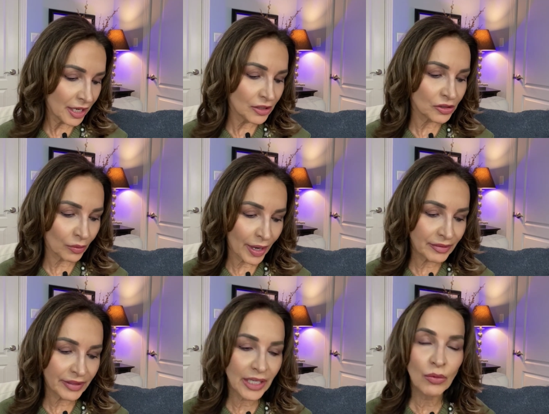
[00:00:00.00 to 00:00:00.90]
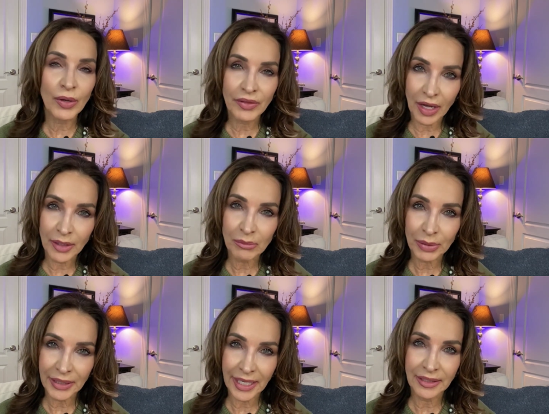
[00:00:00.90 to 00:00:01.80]
So I think with
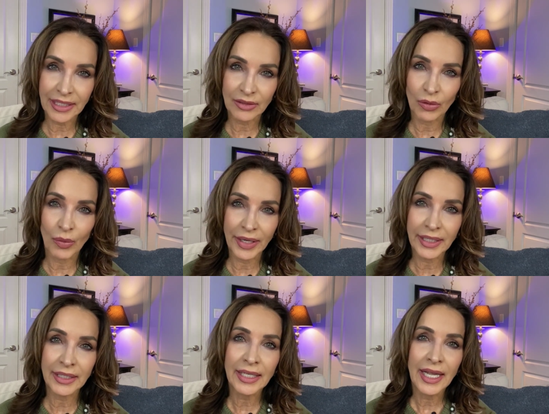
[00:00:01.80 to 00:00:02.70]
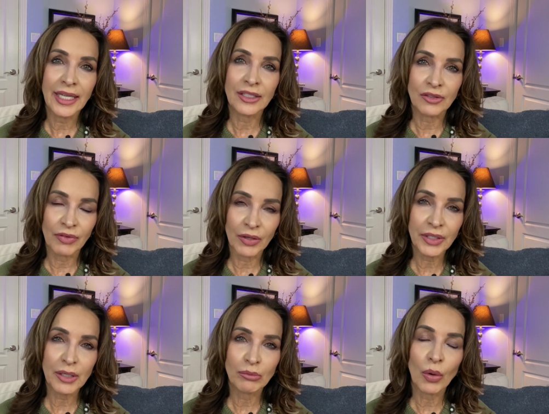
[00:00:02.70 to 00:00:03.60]
unplanning the wedding, it's
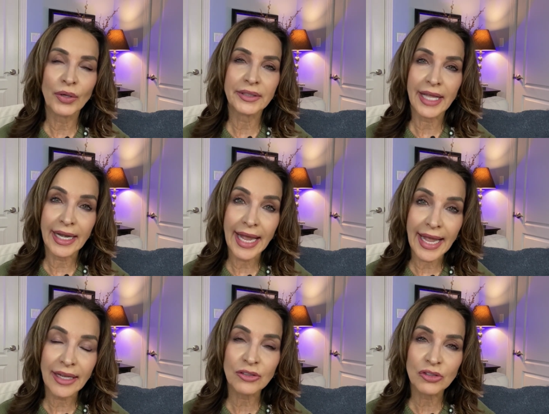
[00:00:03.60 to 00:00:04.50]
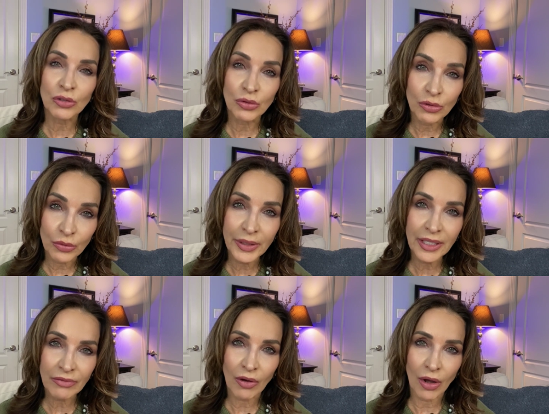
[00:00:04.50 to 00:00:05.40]
very important that as you
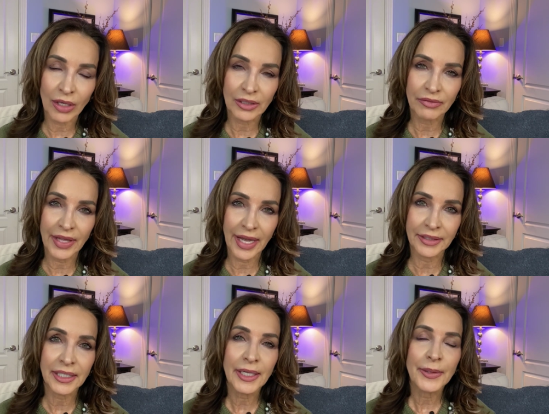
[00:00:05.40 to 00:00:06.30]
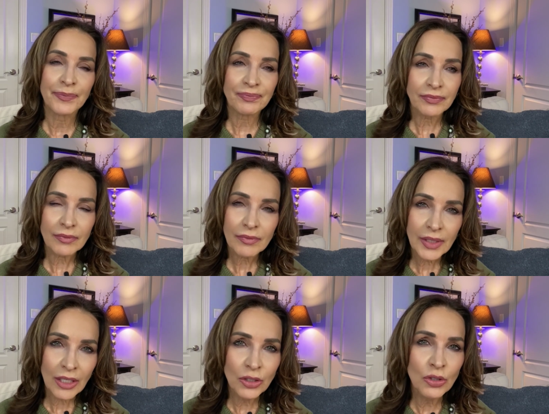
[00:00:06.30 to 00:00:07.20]
grieve all of that,
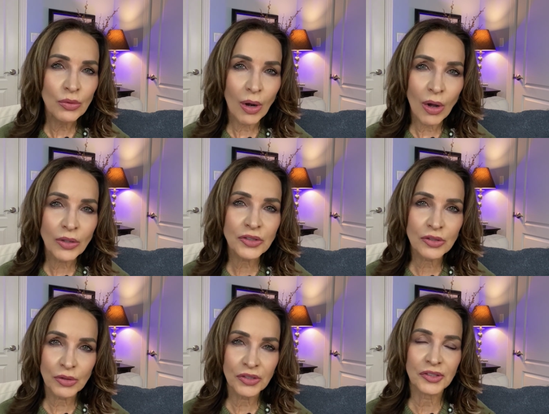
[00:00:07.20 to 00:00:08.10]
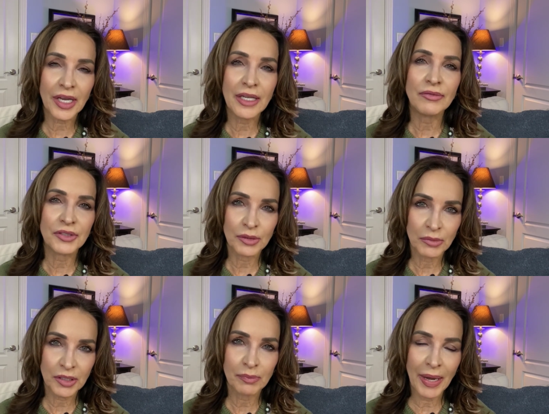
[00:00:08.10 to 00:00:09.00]
you also save some
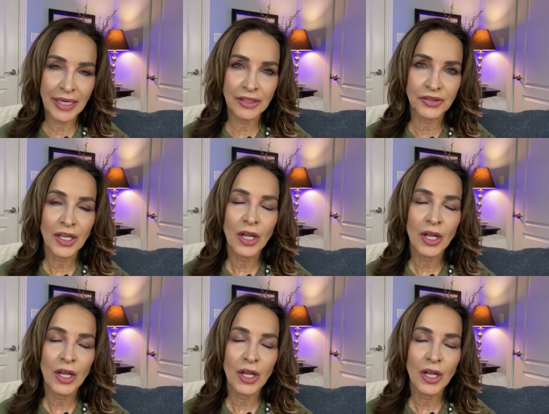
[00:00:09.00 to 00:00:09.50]
space